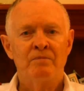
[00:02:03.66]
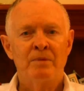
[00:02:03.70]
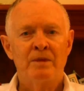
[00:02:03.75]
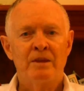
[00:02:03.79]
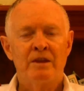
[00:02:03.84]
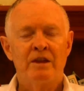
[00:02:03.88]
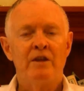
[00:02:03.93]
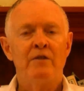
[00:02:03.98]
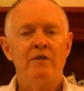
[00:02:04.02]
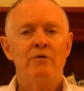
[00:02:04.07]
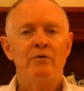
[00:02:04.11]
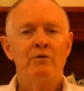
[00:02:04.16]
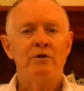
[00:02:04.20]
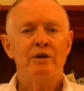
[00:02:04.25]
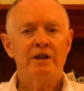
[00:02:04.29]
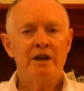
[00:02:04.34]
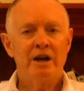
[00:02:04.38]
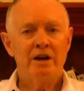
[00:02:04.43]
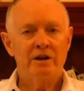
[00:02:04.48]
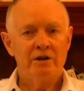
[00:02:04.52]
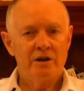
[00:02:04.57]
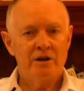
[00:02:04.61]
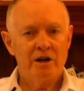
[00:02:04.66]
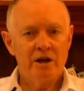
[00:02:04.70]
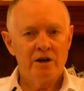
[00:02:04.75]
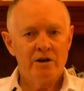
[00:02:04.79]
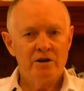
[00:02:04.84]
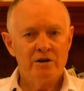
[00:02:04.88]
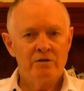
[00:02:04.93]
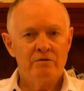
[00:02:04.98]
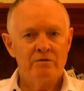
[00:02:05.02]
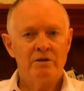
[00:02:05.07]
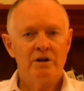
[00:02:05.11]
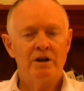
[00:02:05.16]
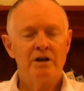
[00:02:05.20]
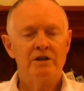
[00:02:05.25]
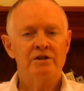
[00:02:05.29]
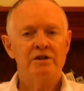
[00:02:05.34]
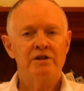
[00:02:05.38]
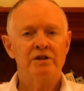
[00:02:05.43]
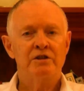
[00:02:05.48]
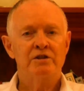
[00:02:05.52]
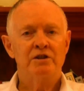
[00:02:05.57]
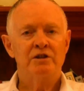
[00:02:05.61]
If we don't know your
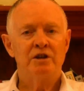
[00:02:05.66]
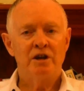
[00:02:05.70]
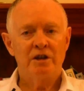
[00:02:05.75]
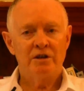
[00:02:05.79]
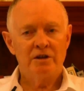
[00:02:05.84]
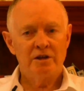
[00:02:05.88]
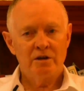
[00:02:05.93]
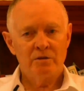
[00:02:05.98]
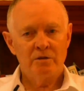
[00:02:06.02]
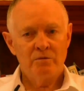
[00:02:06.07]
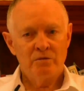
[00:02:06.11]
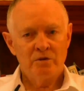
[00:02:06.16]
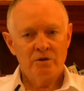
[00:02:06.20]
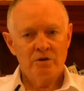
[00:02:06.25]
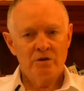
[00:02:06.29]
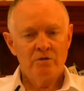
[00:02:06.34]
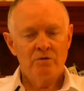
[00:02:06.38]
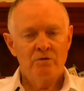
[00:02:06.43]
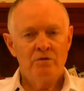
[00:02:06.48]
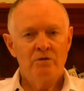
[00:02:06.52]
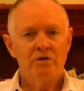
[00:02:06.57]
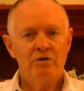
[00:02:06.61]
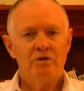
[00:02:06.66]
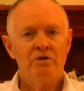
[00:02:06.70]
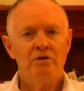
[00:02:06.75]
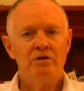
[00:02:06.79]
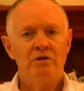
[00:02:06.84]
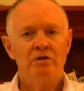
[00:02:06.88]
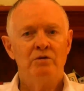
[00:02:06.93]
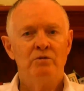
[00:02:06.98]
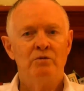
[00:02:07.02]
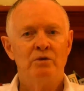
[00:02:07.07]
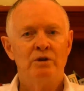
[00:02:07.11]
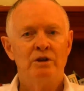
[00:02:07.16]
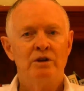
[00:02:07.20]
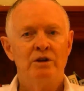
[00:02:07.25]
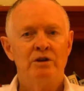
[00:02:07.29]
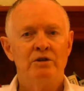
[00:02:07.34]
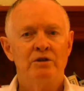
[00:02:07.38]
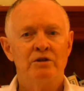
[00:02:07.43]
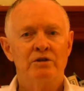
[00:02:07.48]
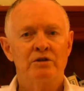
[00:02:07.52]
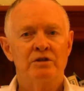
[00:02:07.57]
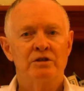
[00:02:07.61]
rising sign, then we
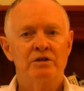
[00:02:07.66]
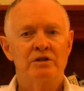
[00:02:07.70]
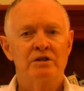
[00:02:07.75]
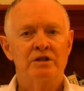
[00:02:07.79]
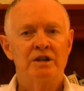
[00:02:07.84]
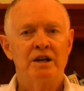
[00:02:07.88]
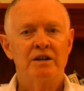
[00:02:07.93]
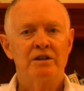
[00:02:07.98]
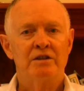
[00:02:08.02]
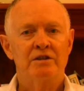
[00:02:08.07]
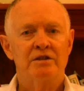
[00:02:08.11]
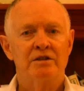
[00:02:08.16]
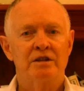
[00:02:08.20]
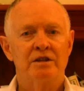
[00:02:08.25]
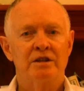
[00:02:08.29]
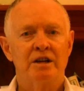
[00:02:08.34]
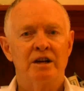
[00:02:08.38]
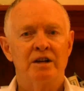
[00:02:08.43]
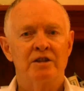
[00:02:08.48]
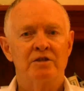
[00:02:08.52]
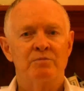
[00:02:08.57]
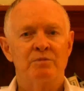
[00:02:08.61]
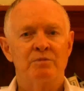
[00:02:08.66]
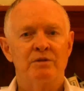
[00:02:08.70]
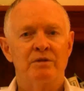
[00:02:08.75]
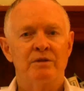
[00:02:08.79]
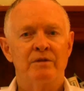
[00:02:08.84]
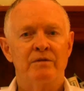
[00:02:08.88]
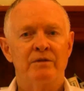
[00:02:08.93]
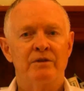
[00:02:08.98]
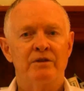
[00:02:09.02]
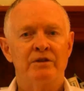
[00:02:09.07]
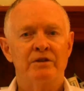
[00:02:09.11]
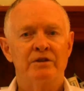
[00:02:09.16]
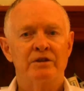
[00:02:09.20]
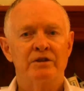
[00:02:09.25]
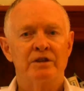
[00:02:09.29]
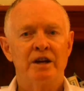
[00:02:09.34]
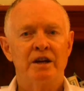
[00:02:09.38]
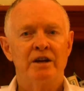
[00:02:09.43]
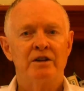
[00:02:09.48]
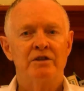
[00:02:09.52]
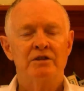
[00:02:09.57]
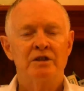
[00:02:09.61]
use the sun as the cusp of the first
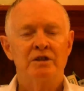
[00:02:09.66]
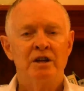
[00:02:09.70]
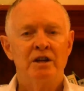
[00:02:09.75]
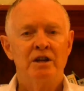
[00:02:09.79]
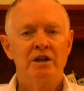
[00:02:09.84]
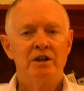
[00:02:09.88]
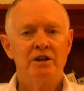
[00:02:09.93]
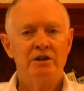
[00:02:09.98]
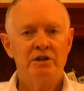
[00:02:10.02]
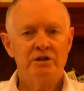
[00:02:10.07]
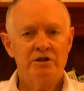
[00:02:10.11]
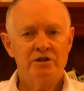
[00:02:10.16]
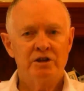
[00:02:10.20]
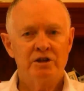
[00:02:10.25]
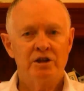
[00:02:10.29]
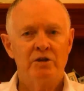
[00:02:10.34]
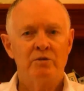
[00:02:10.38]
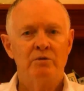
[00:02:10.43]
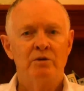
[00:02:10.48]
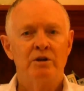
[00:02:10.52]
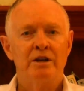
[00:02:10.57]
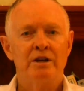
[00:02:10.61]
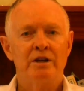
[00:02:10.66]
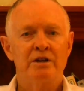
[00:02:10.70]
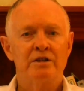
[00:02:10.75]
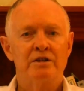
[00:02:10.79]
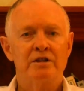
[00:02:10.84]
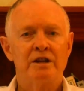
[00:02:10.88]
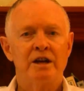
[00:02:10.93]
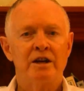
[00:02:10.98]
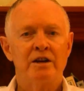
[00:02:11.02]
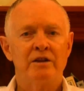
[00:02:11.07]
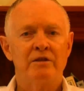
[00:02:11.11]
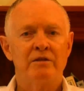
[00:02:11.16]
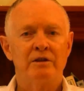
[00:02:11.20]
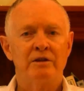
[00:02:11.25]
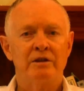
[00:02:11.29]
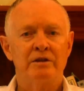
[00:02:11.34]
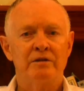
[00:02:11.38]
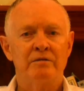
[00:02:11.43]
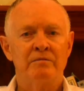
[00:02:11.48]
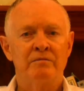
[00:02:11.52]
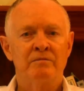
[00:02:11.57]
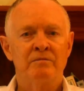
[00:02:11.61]
house, and it's equally as
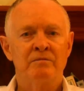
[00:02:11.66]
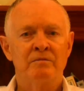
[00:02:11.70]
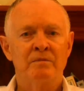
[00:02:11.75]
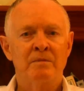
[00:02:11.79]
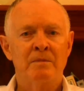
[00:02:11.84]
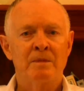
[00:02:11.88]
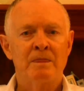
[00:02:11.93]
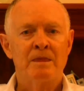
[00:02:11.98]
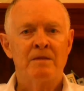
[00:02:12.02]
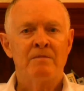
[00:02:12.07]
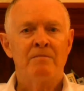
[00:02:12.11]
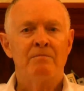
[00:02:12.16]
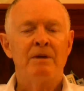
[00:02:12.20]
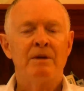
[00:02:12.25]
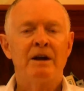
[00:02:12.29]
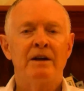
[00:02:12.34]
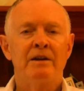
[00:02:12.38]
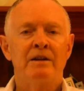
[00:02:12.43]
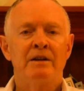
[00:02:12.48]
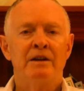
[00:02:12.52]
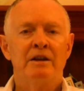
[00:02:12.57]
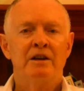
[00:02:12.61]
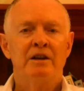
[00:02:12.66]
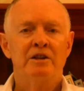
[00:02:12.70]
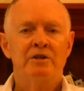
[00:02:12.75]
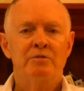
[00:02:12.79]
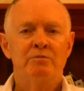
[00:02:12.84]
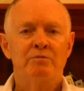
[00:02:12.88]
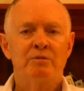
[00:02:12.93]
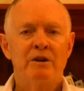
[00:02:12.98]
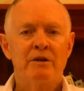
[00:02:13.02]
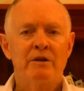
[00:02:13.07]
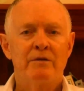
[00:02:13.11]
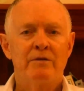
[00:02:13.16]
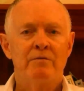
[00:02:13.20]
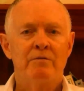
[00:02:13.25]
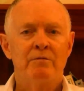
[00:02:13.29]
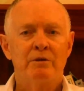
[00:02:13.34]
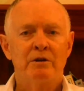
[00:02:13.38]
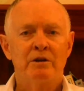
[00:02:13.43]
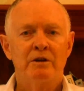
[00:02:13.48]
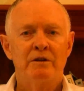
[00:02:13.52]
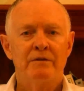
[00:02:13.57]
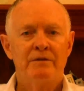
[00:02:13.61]
accurate. But it's
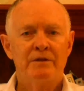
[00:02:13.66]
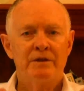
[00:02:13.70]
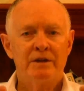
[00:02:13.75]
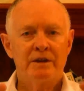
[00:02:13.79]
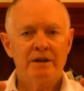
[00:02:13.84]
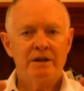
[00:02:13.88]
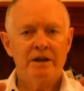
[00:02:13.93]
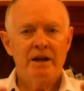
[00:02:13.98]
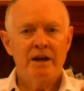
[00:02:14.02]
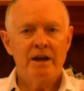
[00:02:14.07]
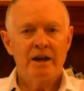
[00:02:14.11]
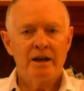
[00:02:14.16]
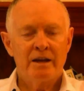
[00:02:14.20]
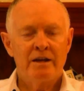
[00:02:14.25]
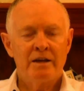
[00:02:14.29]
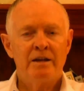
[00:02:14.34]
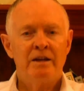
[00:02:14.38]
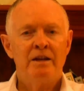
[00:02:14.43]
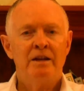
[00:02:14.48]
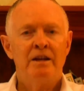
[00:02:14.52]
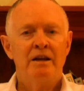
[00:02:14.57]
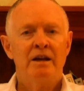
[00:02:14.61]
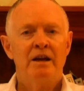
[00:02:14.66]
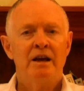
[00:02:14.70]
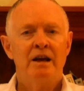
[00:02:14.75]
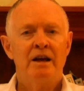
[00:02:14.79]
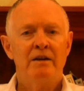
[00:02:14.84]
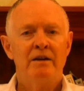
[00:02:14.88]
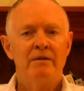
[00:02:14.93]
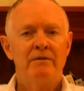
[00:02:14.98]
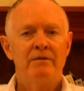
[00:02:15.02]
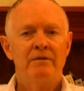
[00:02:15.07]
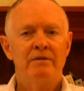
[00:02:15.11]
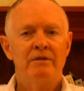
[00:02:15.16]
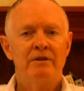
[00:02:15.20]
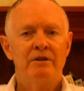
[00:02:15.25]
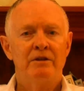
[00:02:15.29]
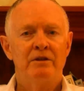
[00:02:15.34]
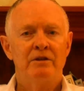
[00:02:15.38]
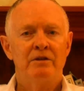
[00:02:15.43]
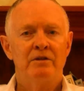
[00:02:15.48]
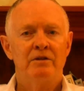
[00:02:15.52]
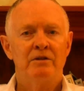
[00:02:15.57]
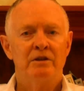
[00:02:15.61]
preferable if you can have
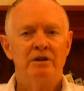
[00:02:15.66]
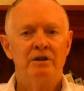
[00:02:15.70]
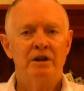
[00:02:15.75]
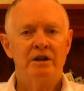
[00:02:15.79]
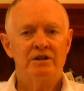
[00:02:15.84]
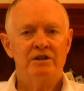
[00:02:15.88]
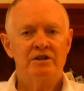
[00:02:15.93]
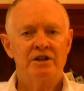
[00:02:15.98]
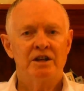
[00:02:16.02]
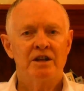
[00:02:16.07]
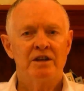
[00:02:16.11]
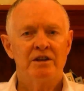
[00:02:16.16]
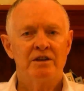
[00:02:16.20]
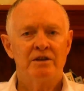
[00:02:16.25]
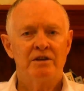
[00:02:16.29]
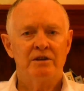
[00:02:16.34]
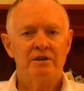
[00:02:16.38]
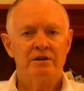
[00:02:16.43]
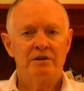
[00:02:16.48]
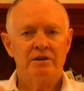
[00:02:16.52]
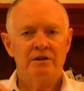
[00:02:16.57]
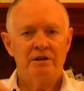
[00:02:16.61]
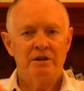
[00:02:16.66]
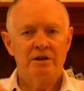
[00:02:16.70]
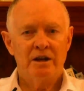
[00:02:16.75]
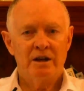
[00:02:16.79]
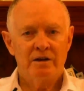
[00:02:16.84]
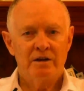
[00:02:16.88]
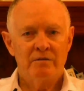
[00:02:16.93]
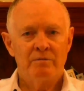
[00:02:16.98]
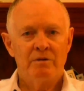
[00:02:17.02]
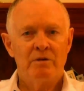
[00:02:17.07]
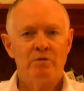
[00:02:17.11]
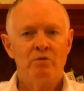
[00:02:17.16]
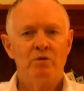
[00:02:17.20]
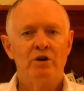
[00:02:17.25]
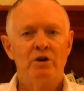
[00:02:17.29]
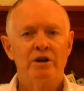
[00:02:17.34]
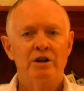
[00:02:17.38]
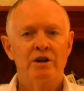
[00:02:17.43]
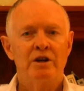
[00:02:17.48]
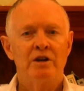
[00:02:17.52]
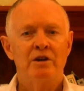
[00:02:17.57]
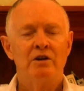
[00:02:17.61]
your ascendant and be
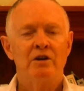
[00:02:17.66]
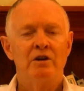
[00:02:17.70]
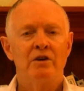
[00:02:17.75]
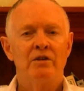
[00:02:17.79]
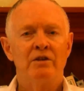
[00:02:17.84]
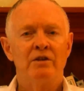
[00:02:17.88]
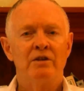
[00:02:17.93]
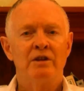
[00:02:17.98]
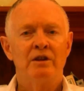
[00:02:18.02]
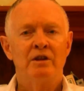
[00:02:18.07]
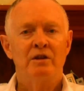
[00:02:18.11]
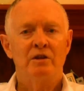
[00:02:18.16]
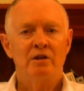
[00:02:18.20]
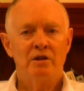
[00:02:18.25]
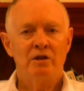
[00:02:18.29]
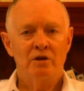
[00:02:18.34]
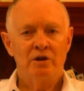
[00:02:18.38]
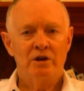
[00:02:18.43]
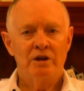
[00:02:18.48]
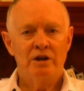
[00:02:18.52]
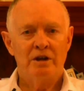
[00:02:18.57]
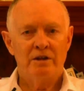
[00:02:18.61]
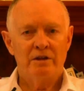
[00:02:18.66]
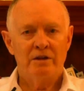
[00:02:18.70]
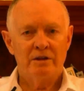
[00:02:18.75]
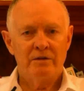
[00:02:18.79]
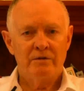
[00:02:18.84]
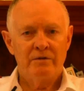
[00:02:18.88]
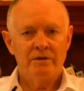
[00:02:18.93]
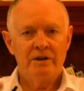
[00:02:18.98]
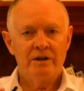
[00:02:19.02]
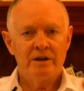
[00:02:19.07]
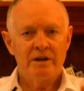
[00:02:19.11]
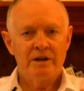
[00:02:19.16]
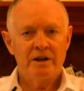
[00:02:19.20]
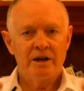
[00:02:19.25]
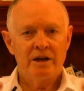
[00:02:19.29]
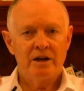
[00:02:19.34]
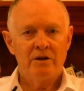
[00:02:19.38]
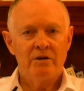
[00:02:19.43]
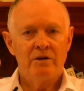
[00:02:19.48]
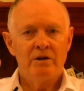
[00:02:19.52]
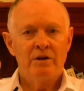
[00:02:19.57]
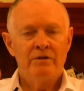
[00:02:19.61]
working on looking at the
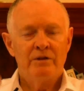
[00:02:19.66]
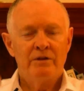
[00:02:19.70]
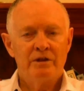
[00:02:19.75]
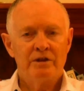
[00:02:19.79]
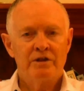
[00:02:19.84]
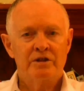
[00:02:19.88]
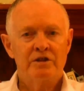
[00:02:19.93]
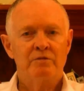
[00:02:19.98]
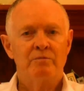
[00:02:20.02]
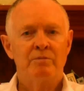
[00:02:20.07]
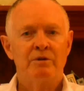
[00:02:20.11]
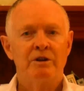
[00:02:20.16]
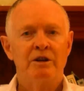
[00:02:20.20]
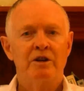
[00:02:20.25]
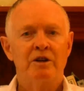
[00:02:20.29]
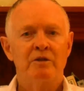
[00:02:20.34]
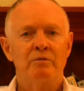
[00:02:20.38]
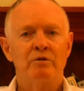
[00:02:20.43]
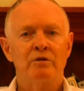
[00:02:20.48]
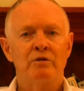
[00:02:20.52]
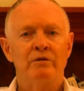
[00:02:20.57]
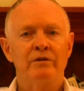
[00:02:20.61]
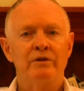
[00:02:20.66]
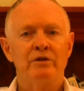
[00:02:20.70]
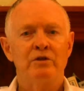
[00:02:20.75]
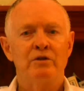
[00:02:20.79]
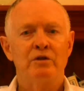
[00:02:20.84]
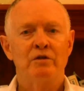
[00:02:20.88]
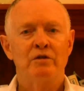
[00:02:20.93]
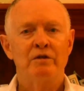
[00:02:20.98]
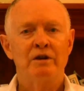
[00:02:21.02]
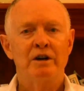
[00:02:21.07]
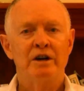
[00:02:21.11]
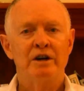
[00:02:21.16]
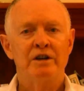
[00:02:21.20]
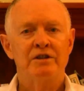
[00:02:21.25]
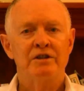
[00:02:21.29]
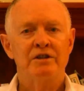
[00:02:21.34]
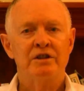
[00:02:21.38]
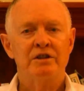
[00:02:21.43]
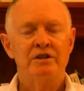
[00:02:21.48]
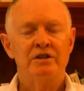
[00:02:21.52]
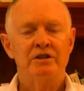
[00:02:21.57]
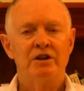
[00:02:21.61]
video that is applicable for your
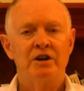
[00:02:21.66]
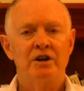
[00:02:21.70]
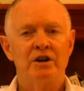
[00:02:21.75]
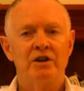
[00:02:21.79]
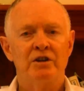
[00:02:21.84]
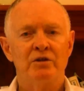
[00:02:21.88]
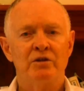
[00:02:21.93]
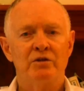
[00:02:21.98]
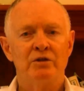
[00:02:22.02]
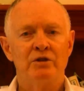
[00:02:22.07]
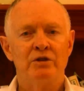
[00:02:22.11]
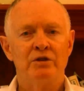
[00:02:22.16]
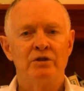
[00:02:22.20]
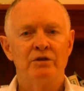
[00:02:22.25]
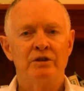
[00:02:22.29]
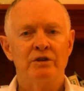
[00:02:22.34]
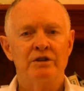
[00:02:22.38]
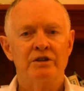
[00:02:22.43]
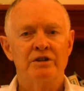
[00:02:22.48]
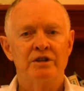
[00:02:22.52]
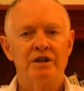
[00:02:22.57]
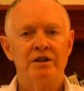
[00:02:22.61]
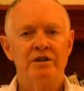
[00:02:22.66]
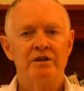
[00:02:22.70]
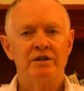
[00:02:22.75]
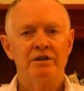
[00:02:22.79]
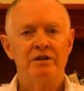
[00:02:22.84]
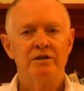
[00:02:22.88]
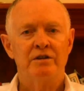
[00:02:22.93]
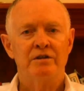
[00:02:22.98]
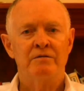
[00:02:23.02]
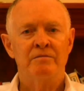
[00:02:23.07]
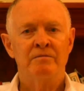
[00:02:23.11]
rising sign or your ascendant.